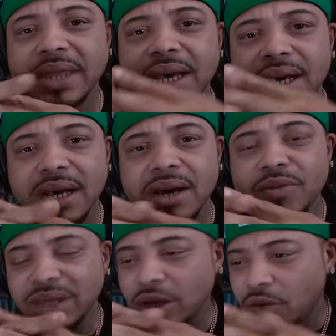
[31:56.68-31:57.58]
the uh,
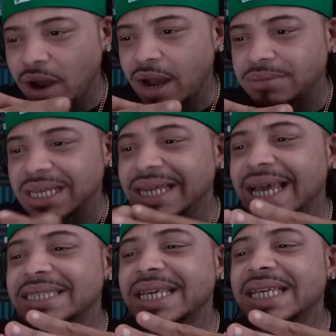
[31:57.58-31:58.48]
with the crimes,
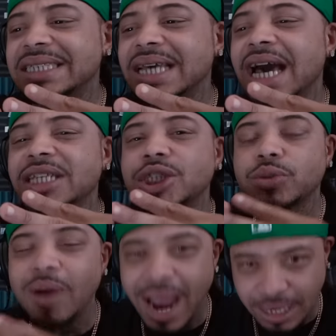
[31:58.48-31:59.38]
unless it's a
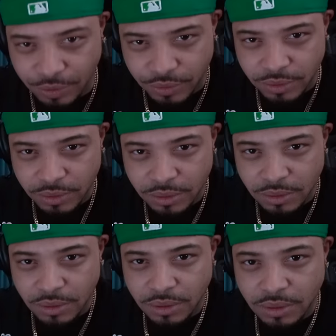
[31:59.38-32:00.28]
trial.
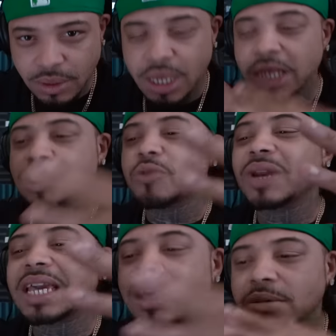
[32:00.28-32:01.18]
So when
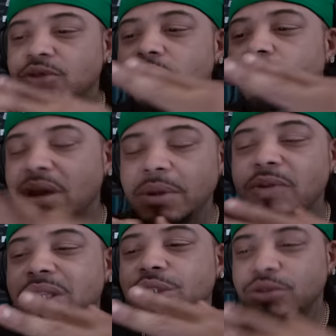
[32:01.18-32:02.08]
they come to agreement
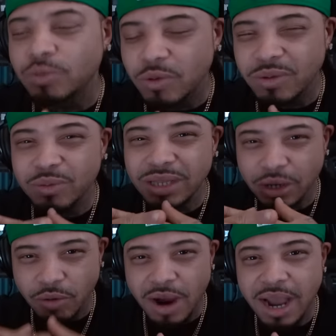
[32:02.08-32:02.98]
with the with the
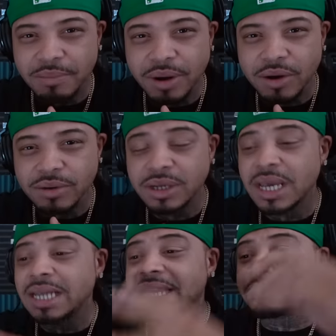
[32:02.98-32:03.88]
crime, bro, they